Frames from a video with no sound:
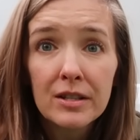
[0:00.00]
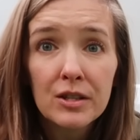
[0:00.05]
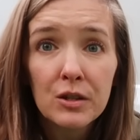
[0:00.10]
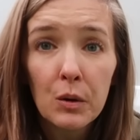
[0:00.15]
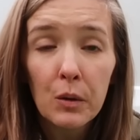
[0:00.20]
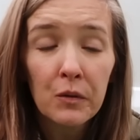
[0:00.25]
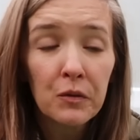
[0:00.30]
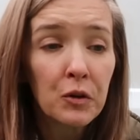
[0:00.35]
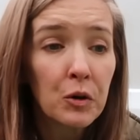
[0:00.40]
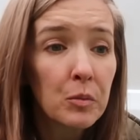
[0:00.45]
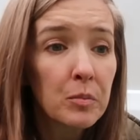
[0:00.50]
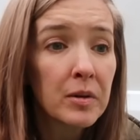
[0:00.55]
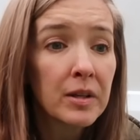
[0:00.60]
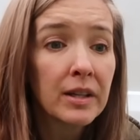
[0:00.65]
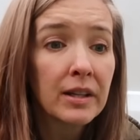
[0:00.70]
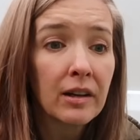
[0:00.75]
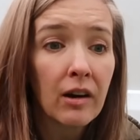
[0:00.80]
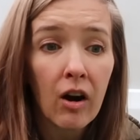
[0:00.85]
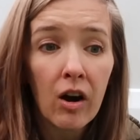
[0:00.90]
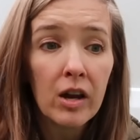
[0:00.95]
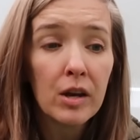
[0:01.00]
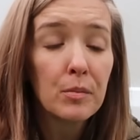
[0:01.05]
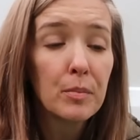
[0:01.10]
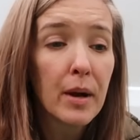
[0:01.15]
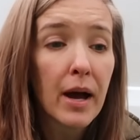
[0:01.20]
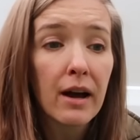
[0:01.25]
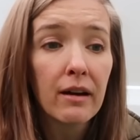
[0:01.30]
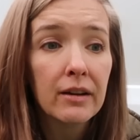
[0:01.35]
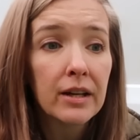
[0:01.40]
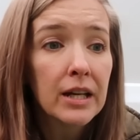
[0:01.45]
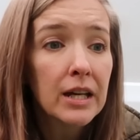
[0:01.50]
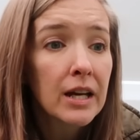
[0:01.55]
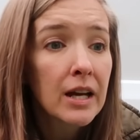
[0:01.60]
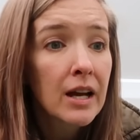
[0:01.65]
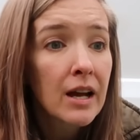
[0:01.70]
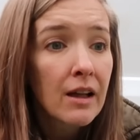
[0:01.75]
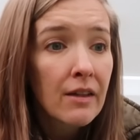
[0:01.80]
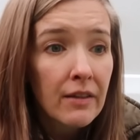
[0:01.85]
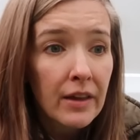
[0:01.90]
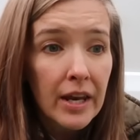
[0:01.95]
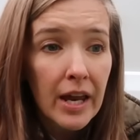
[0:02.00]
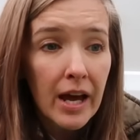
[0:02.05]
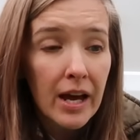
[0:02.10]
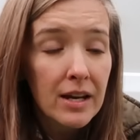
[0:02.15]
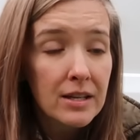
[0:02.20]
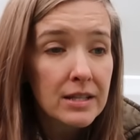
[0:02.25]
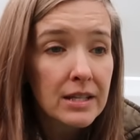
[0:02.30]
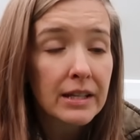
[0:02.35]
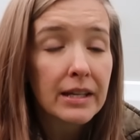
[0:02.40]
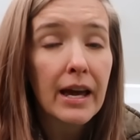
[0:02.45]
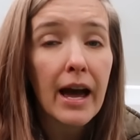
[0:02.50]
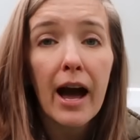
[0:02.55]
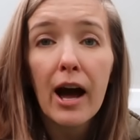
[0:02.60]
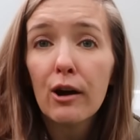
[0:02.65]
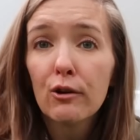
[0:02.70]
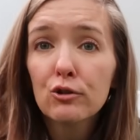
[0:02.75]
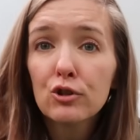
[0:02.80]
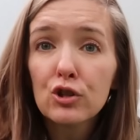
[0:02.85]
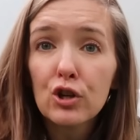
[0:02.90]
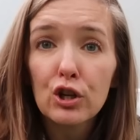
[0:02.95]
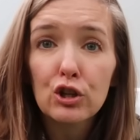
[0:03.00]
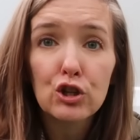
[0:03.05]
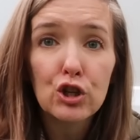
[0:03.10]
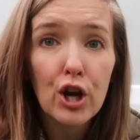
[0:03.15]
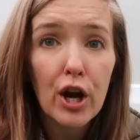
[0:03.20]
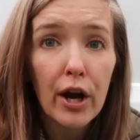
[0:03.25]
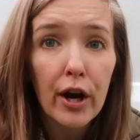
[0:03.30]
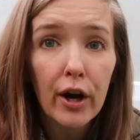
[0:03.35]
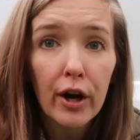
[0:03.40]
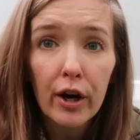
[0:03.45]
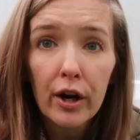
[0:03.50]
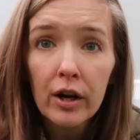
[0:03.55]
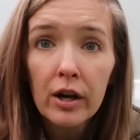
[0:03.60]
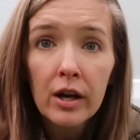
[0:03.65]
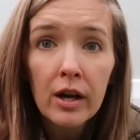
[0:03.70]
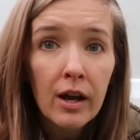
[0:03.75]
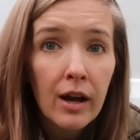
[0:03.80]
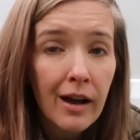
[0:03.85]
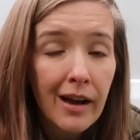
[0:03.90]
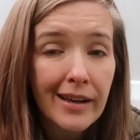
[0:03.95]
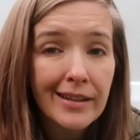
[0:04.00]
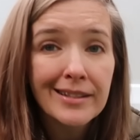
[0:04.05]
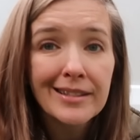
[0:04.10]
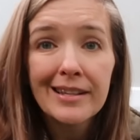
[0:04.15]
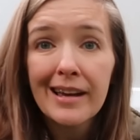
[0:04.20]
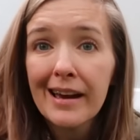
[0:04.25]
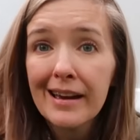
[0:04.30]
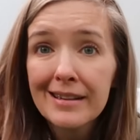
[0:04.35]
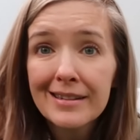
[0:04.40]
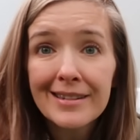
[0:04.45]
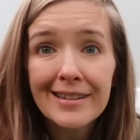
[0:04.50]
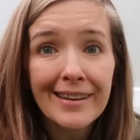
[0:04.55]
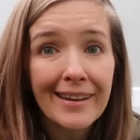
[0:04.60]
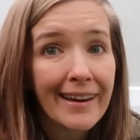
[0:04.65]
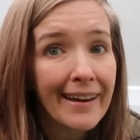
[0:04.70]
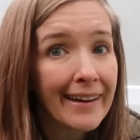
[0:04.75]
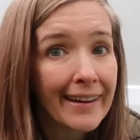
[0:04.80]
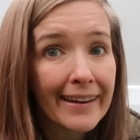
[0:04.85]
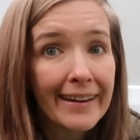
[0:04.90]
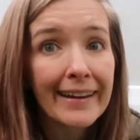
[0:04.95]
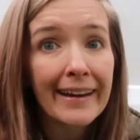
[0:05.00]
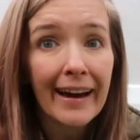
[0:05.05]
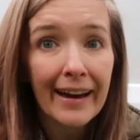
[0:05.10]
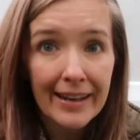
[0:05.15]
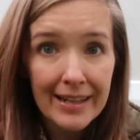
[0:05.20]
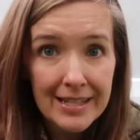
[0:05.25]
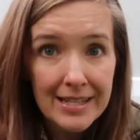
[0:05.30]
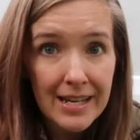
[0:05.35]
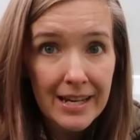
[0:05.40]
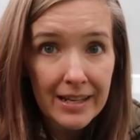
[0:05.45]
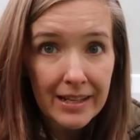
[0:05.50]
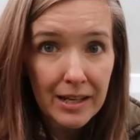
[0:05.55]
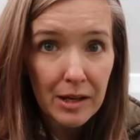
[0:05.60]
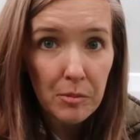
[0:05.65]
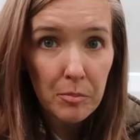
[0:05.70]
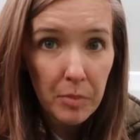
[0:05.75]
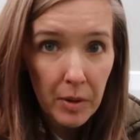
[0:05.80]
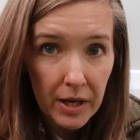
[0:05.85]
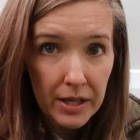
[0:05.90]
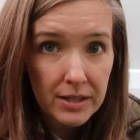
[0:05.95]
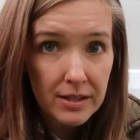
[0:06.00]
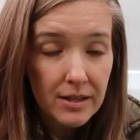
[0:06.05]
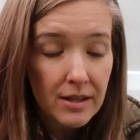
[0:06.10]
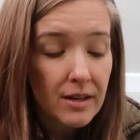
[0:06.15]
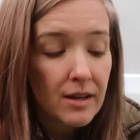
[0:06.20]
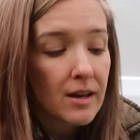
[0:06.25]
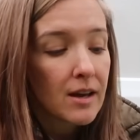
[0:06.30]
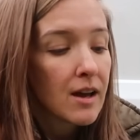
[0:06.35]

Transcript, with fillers: So if you're bidding on a pallet that has a couch, a chair, a desk, you gotta take it. But